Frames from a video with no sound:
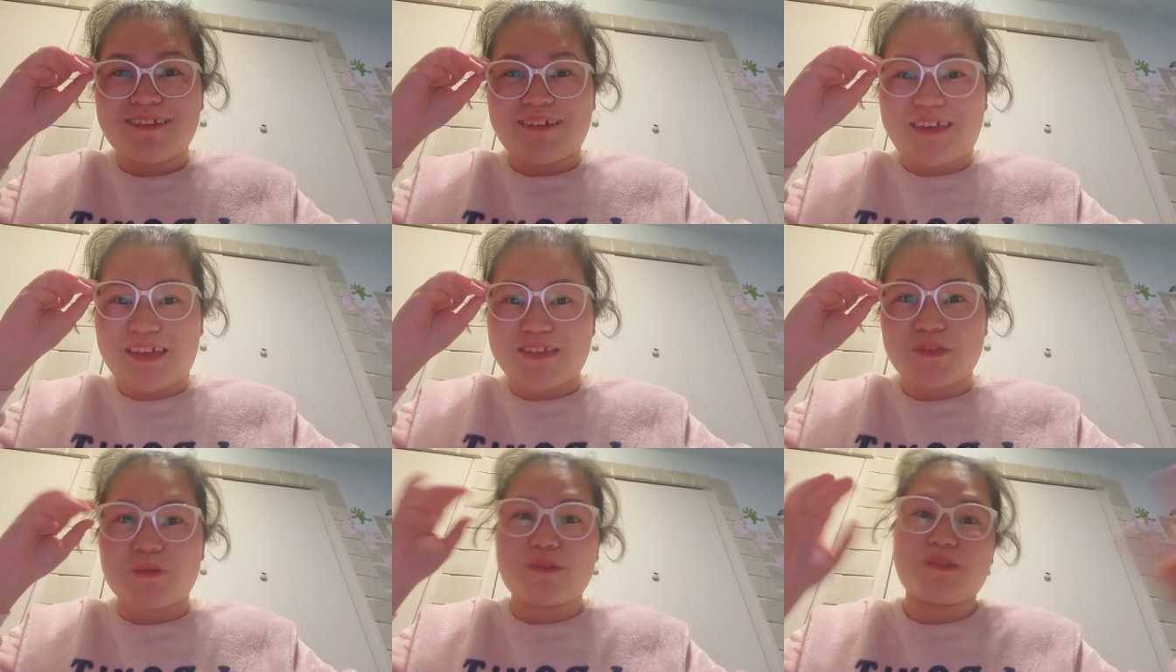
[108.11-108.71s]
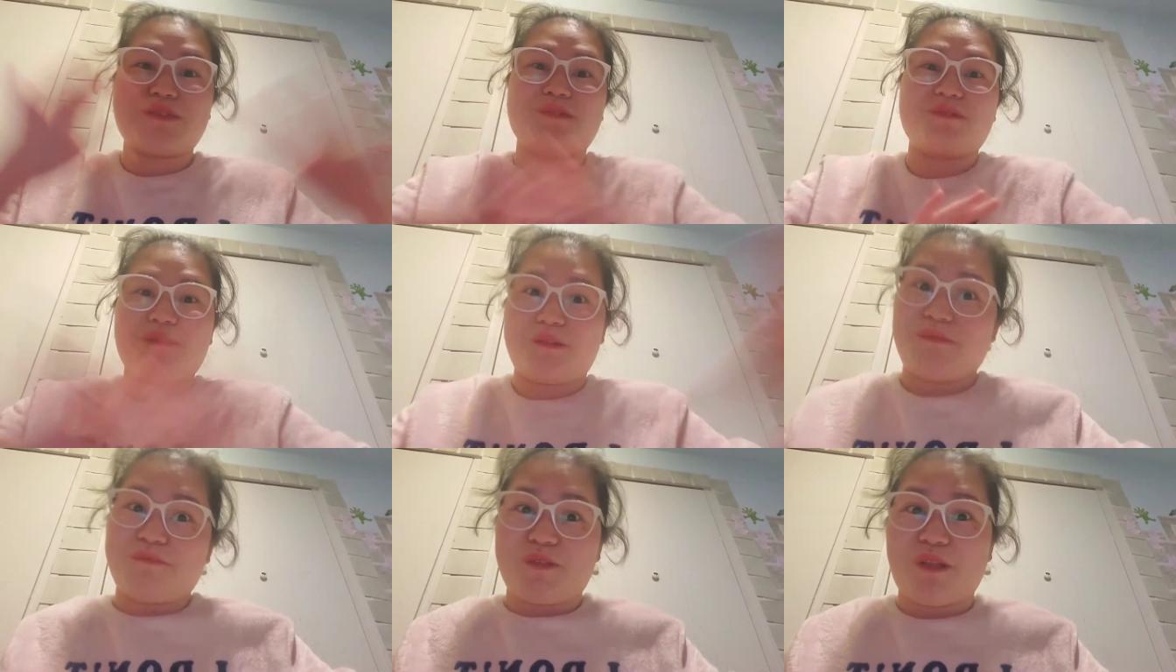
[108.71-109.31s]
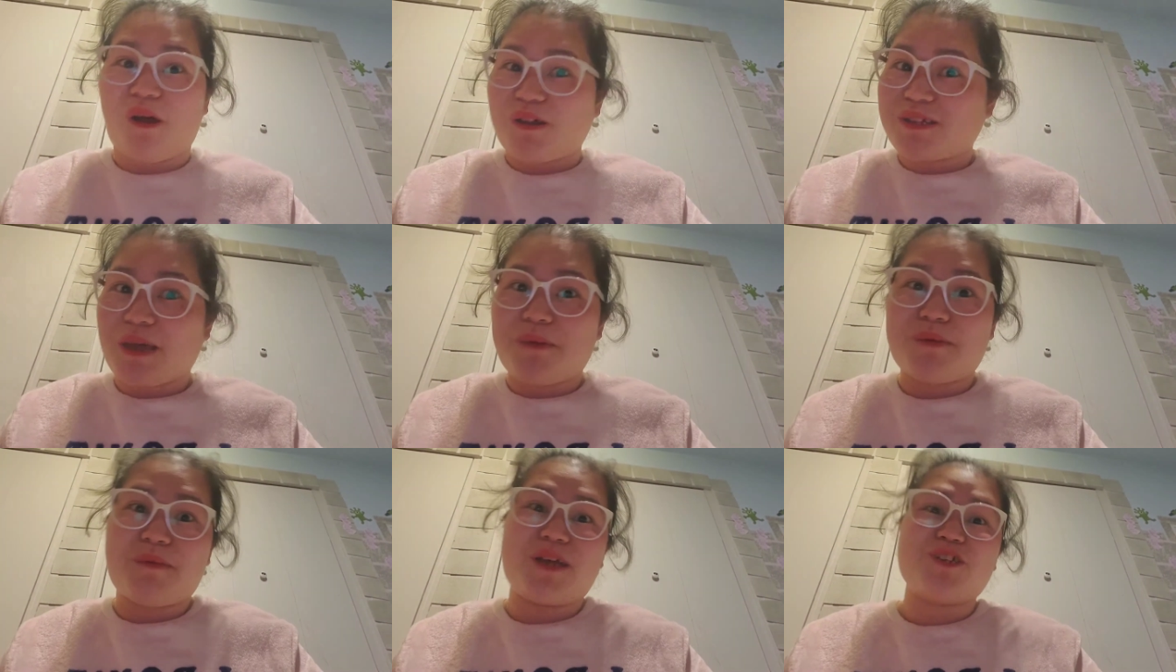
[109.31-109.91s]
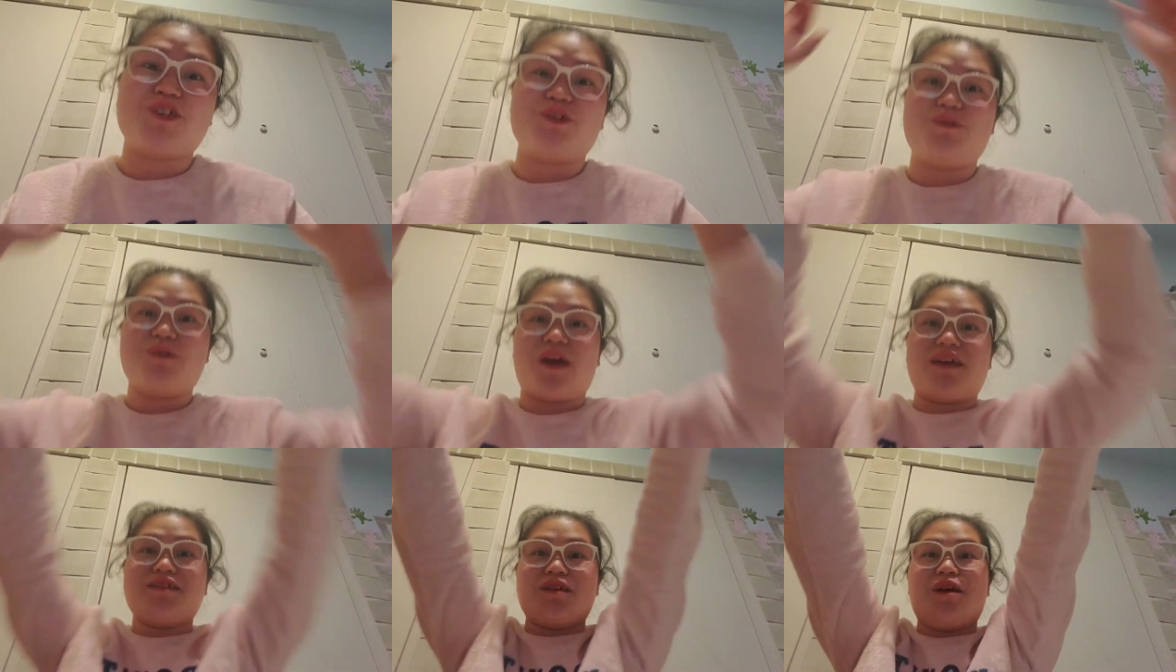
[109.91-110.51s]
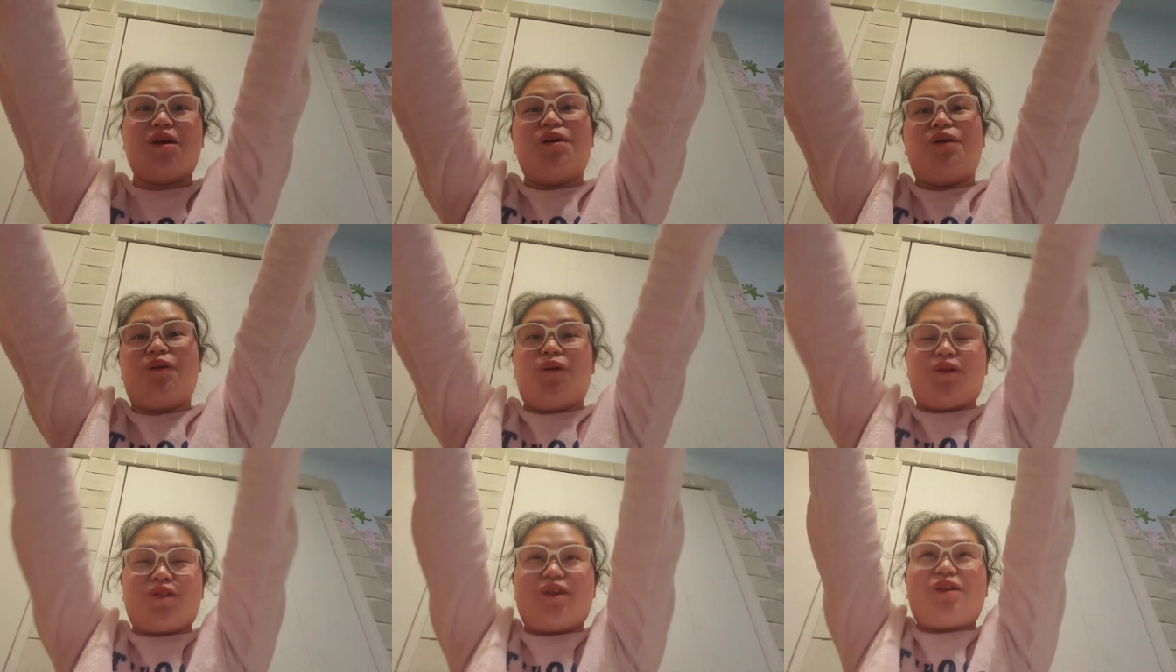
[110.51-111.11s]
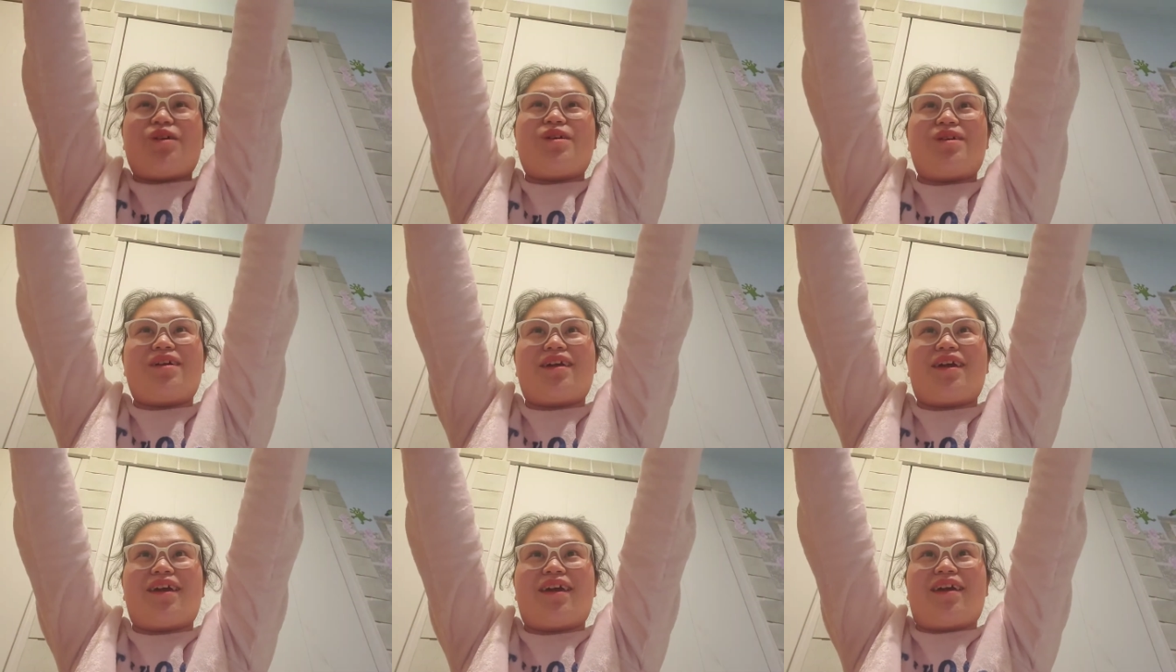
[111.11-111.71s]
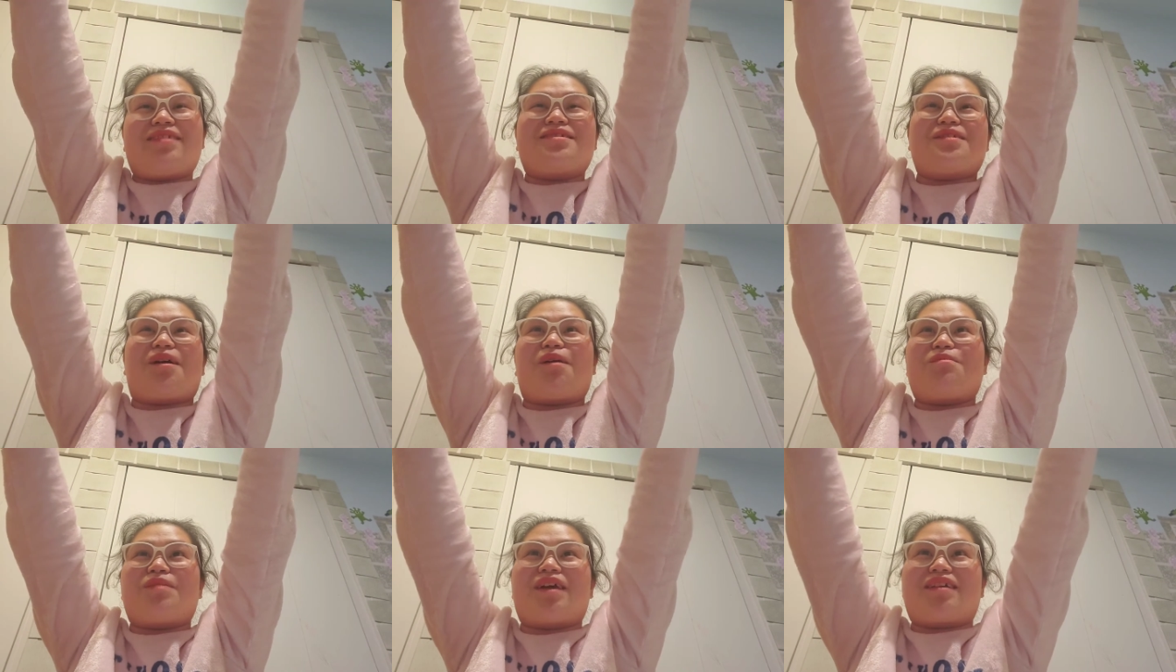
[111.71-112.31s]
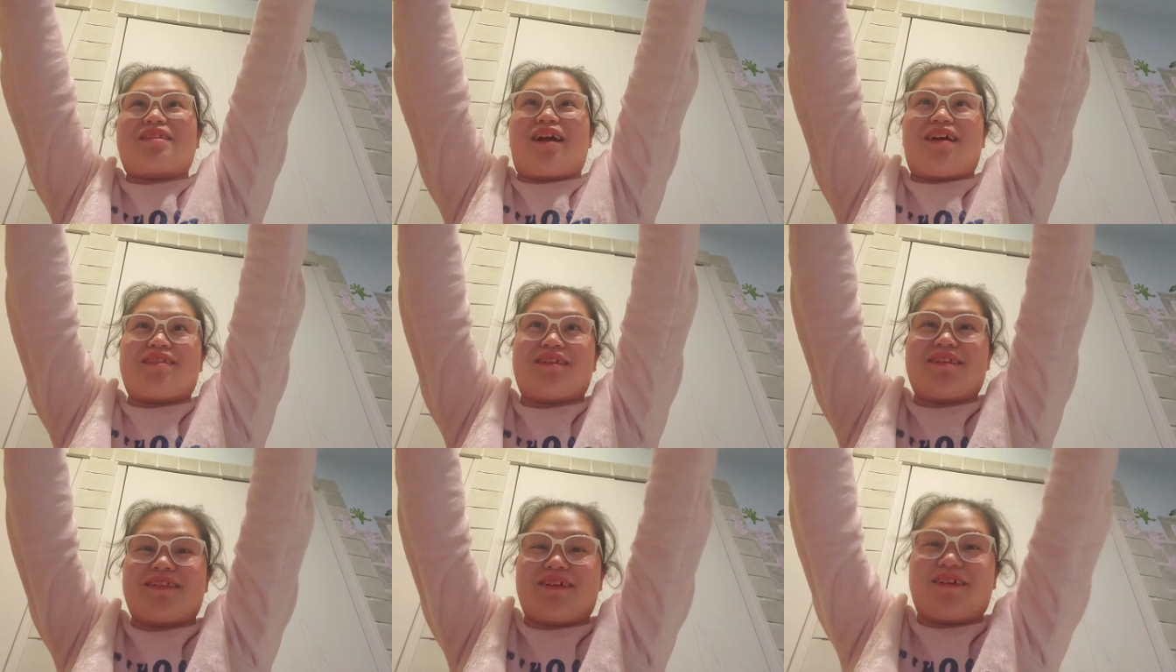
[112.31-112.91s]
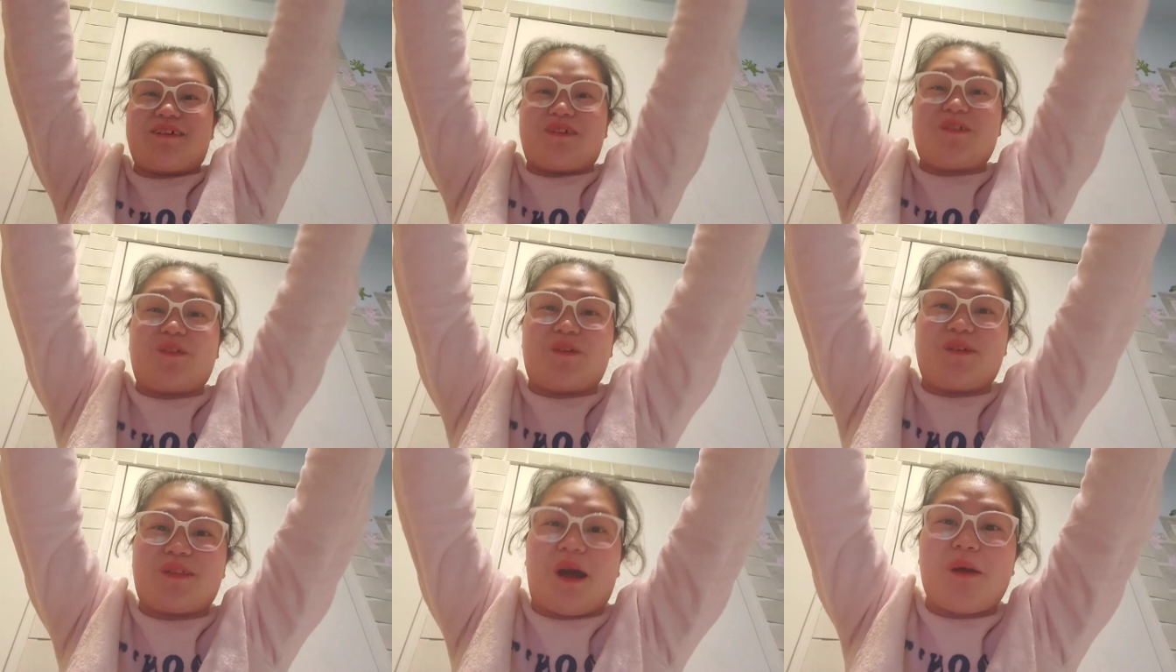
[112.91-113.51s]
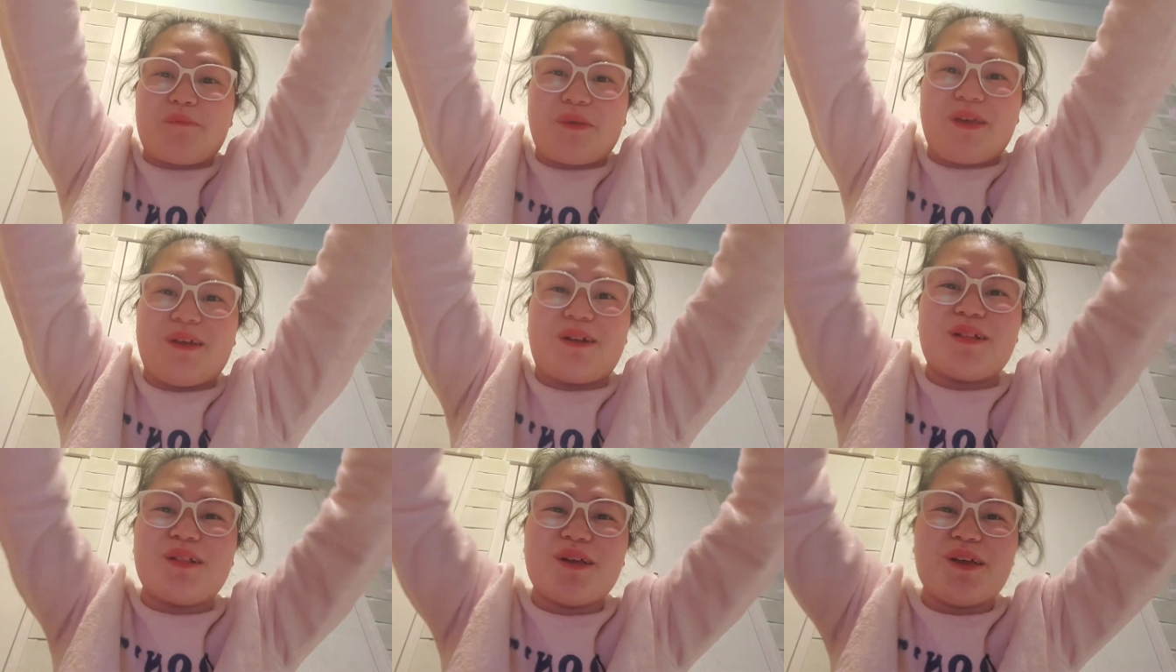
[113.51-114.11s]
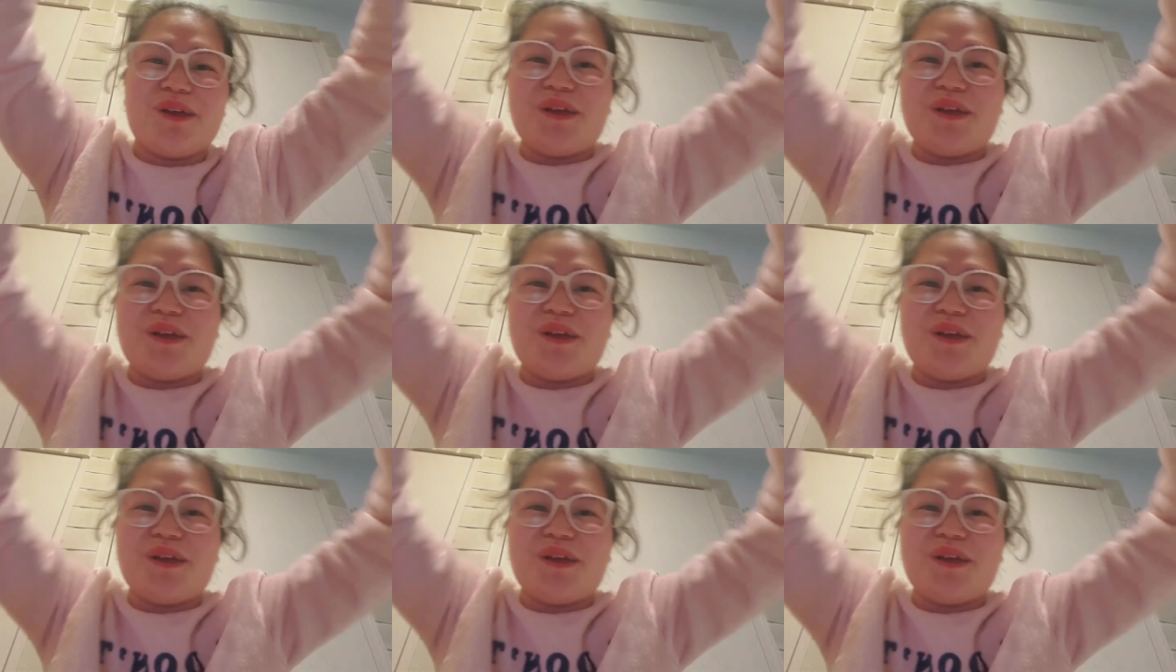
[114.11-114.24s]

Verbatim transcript: Okay, so that's long time. Imagine you guys holding your hands up like that in the you know in uphill,